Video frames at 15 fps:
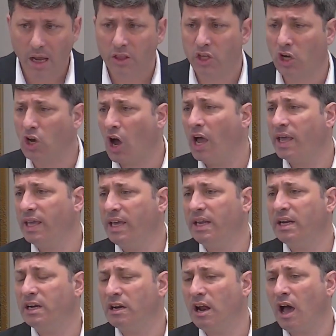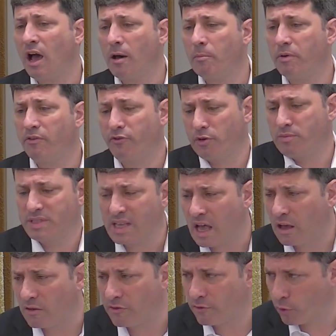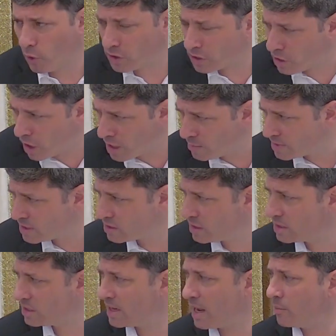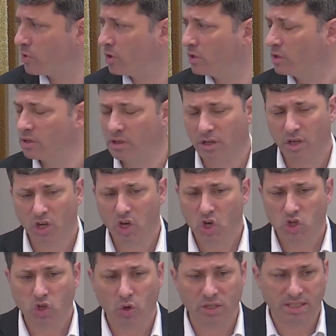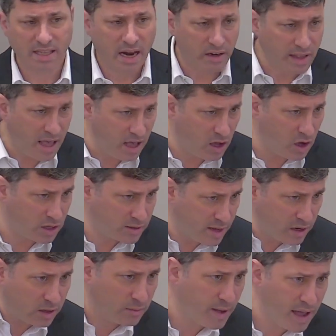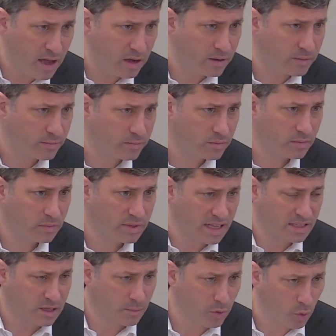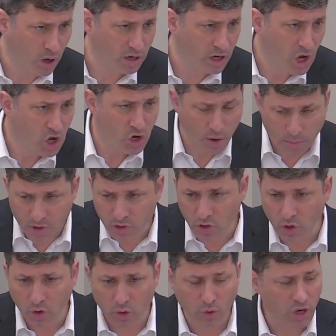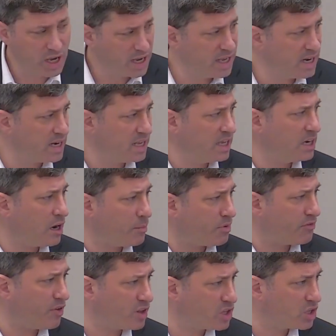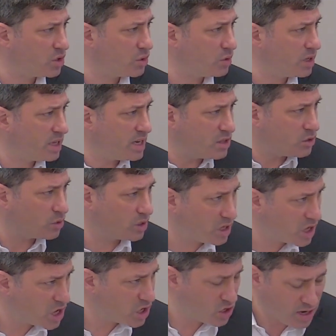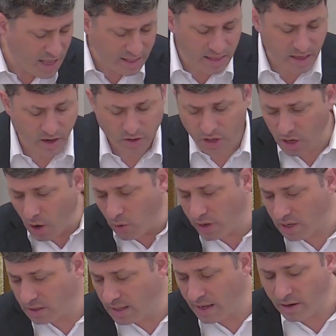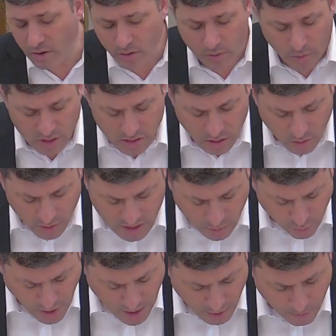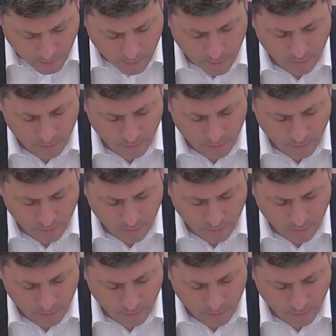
The guy heated it up for himself, for all the goyim in the, in the neighborhood. So it's ner le'echad, ner le'meya. That's number one. Number two, he didn't heat it up in front of you. He didn't do it. You're not there. You're going later. What's the, what's the problem?